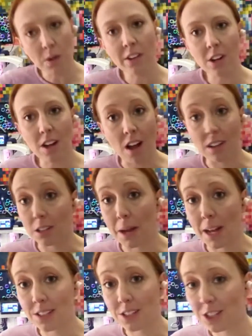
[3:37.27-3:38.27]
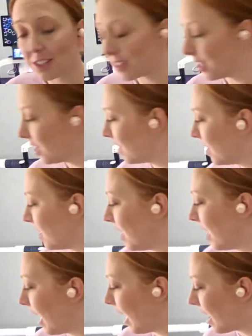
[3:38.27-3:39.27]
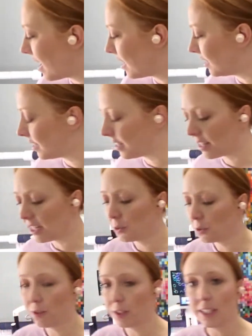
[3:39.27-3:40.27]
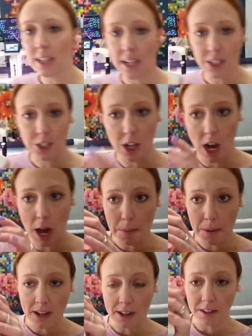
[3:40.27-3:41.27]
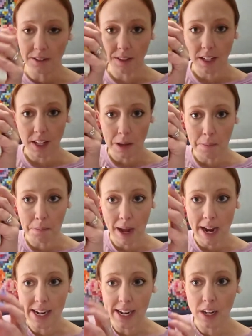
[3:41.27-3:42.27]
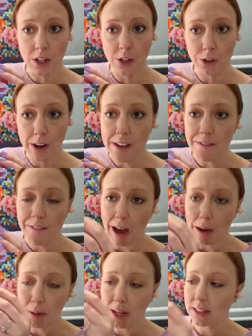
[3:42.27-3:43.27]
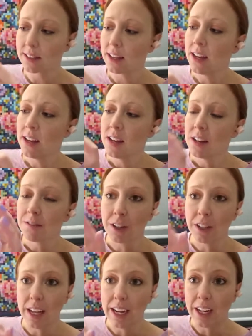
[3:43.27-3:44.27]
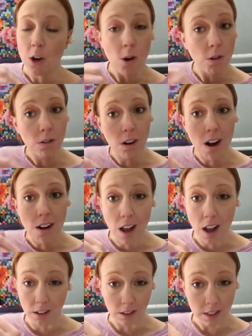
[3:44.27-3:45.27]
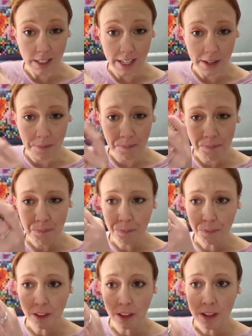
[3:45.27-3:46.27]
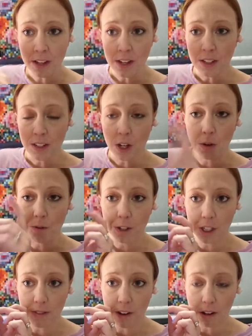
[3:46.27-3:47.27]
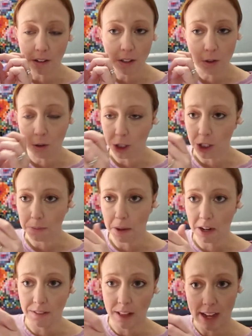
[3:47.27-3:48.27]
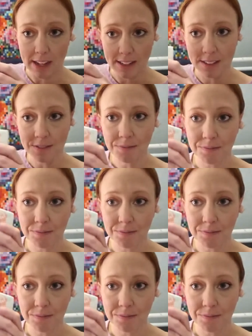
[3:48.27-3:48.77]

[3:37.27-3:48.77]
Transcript: one of their color masters, and they do a really nice job of combining great fabrics for like an overall color scheme. So first of all, gorgeous butterflies,